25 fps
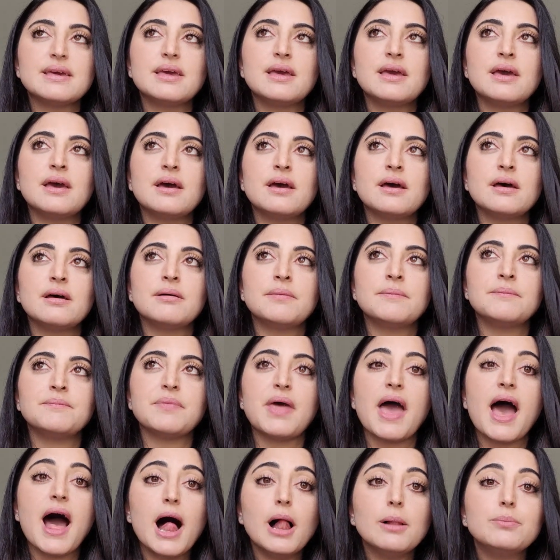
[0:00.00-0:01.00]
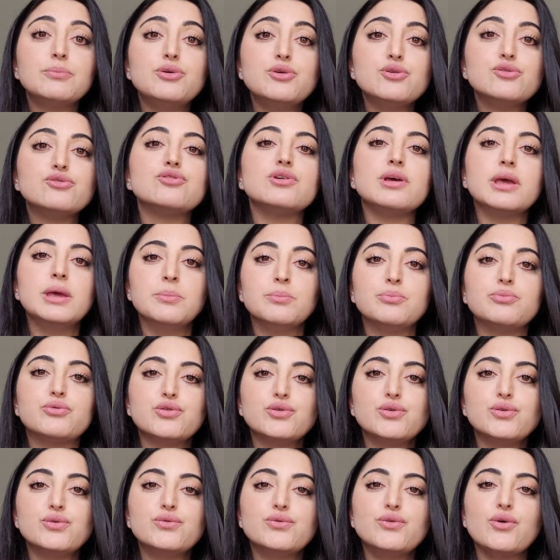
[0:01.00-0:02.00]
help you to
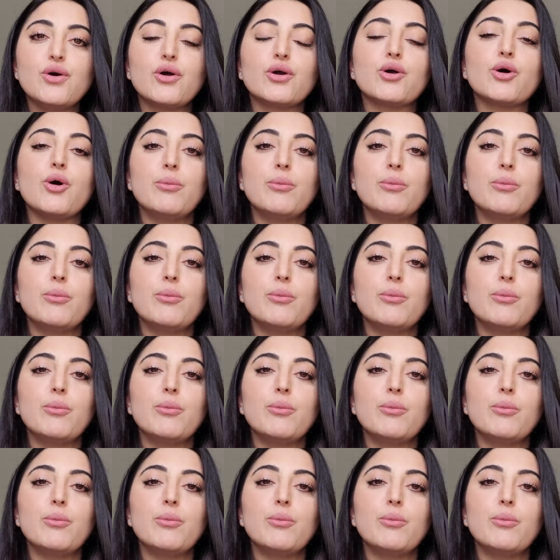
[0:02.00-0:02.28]
improve your